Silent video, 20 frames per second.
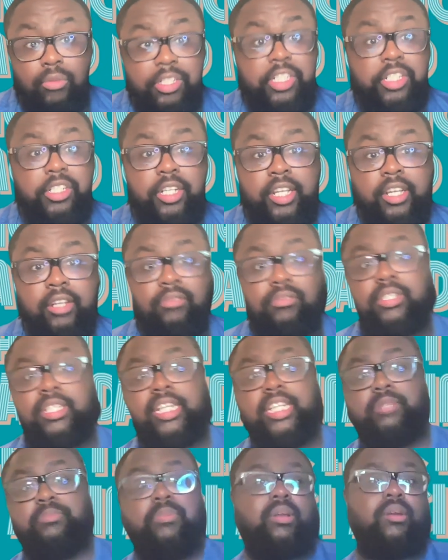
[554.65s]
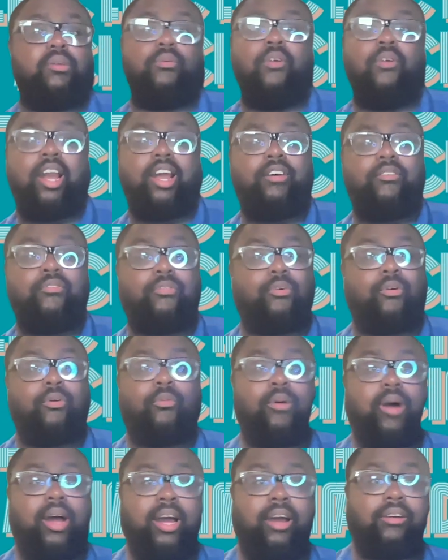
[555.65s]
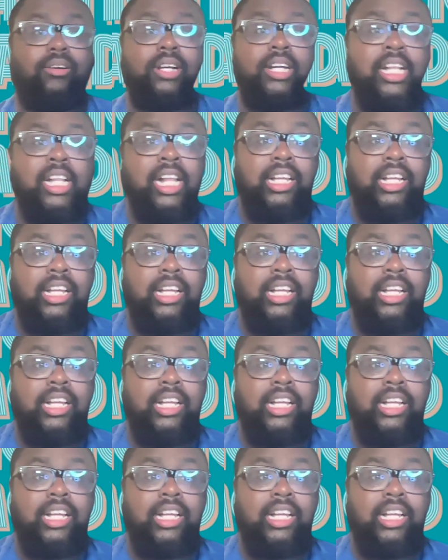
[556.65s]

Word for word: Richard Kilty has been around for a while.